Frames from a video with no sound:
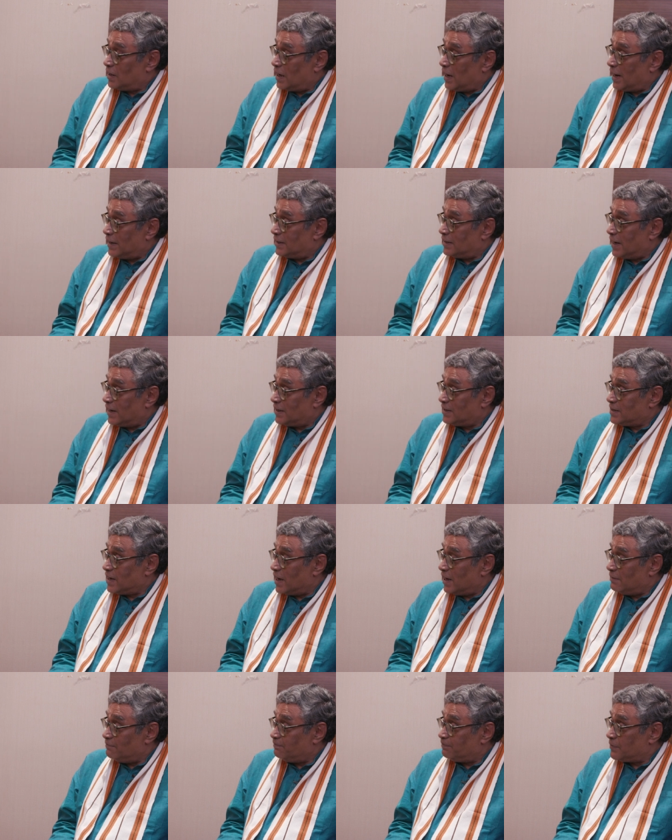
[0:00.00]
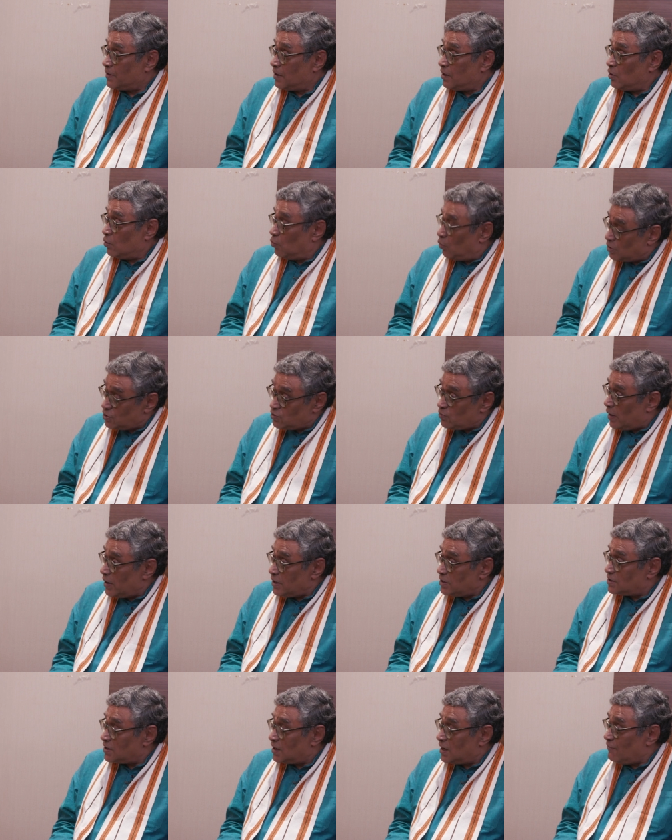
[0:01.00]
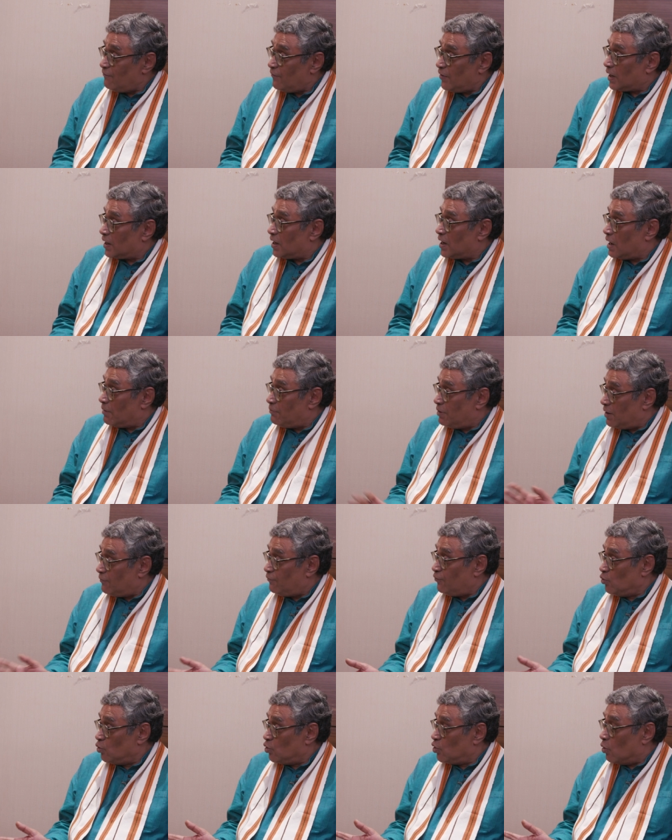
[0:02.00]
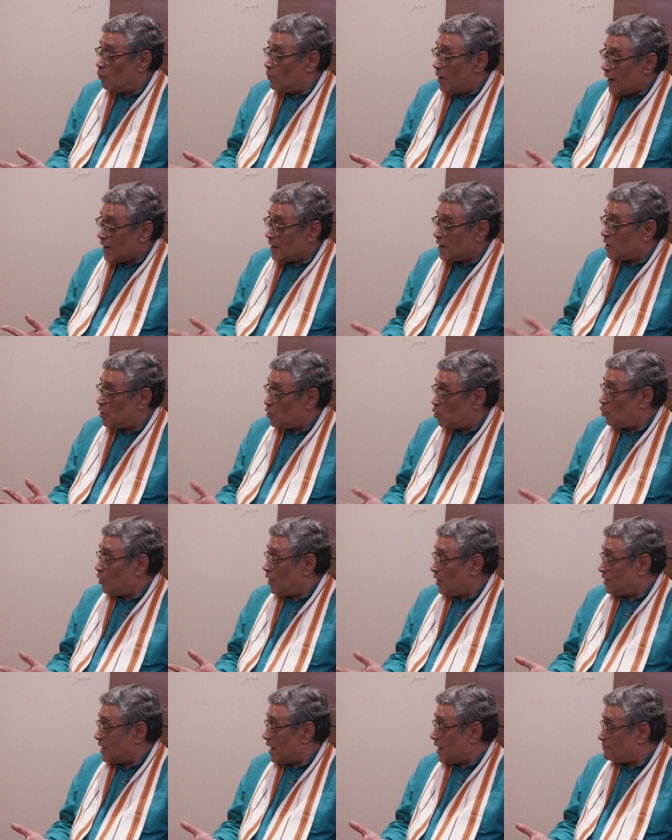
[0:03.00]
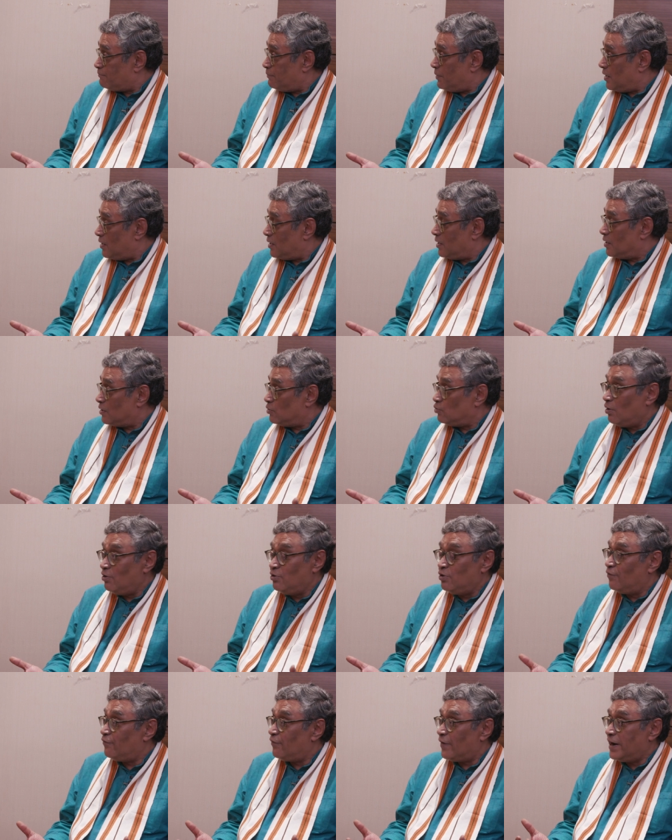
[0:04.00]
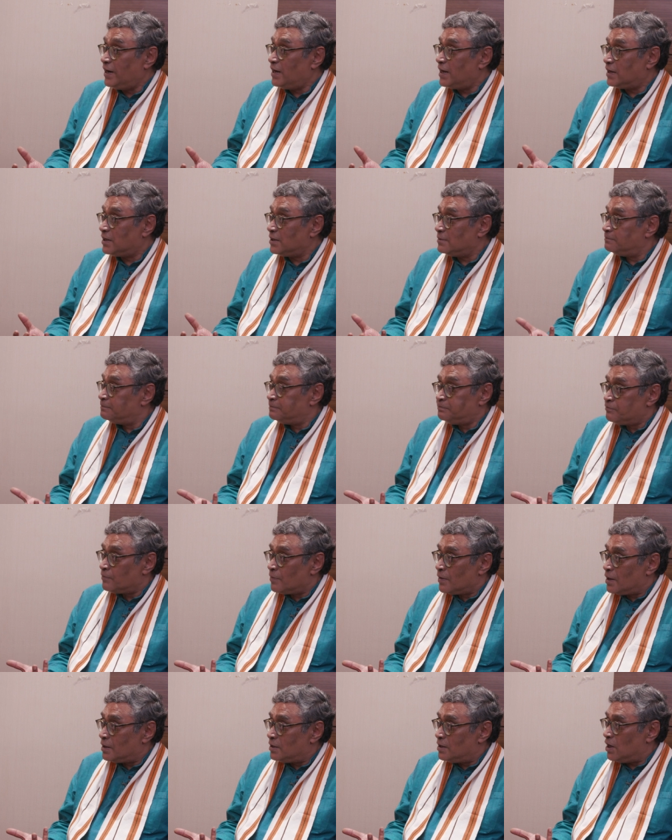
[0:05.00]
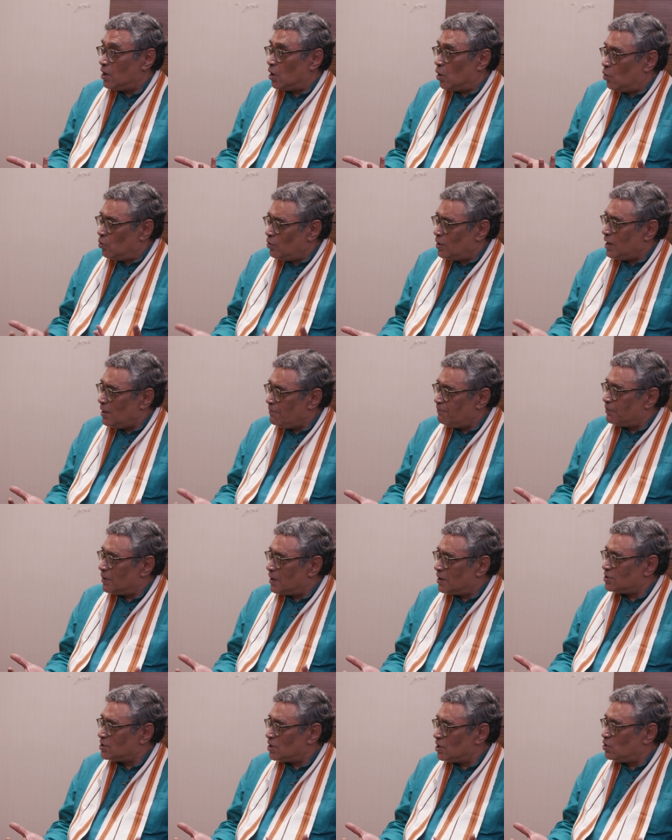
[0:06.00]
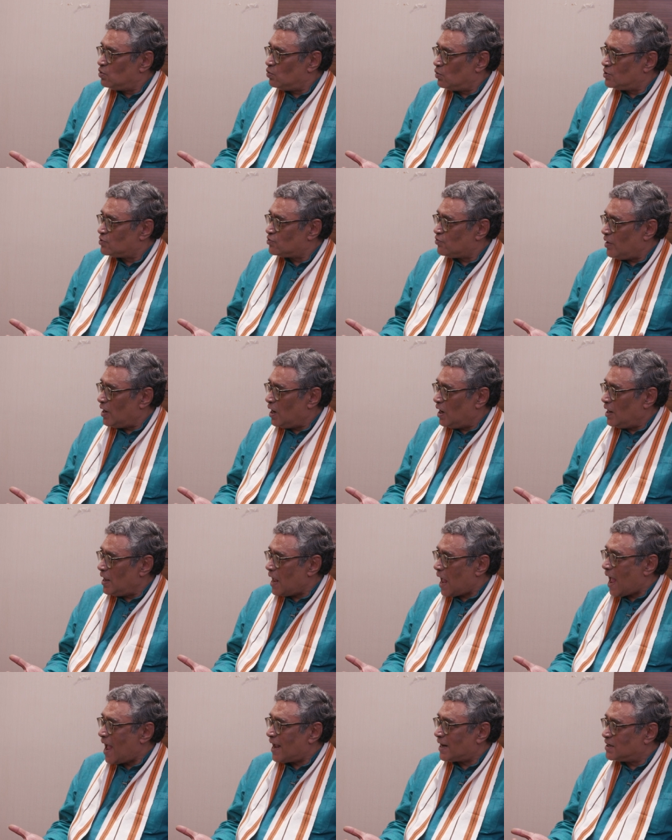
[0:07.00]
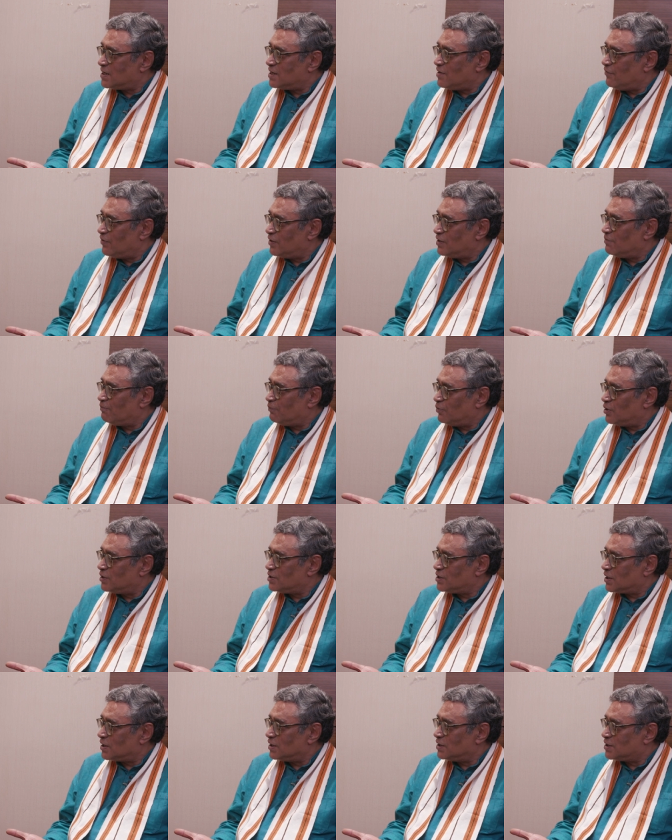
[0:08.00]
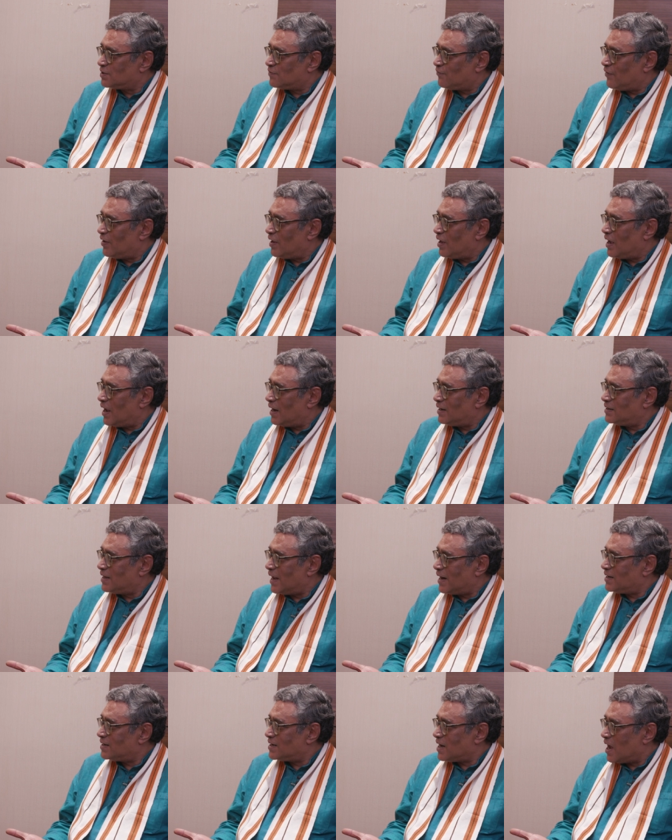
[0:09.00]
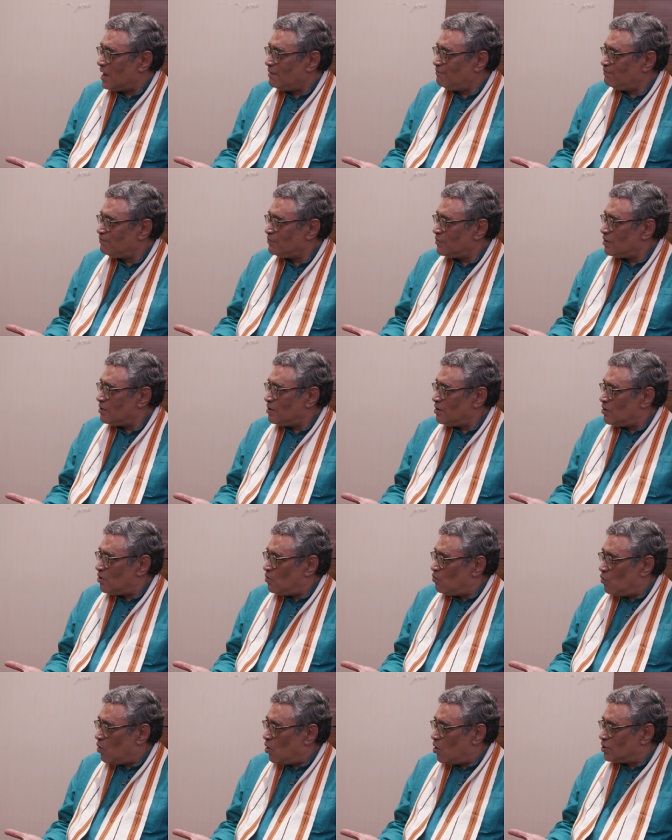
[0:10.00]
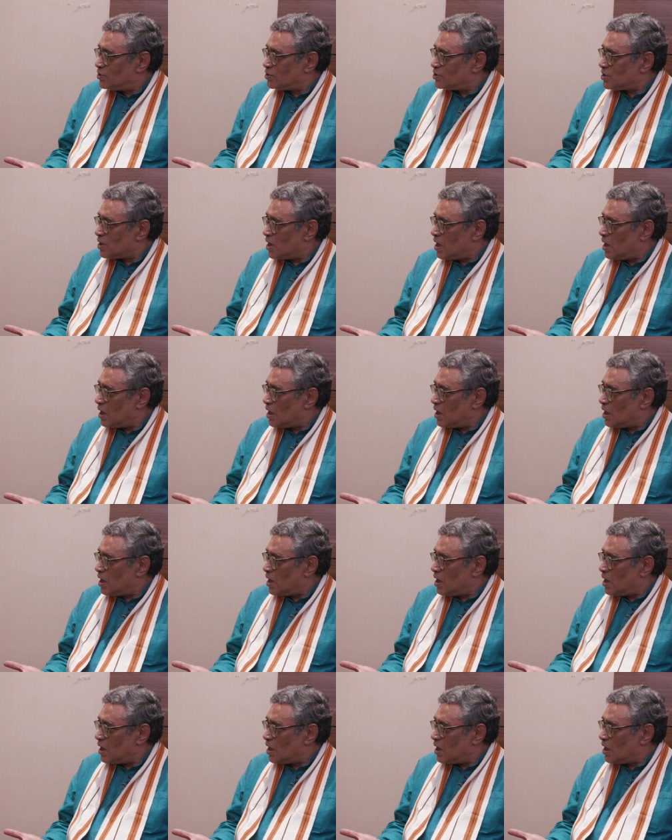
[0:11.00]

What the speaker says: at that time was quite significant. I mean, if you go back and look at that period, you will find that the only person who was really active in the political sphere at that time was